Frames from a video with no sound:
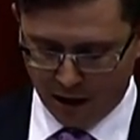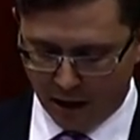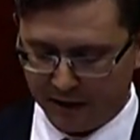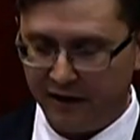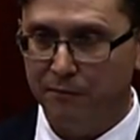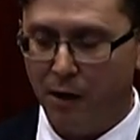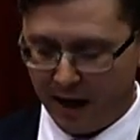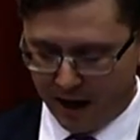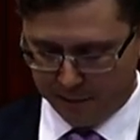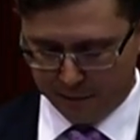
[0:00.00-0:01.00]
I give my
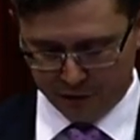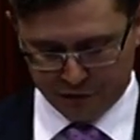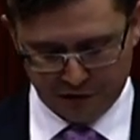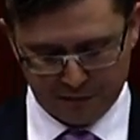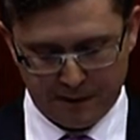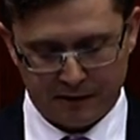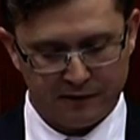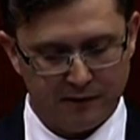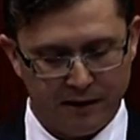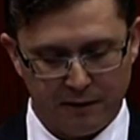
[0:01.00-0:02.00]
utmost
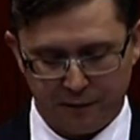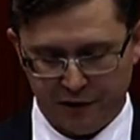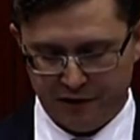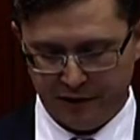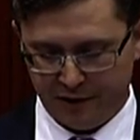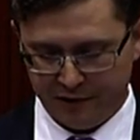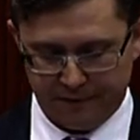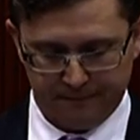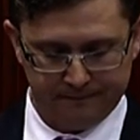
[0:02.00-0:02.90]
respect and appreciation.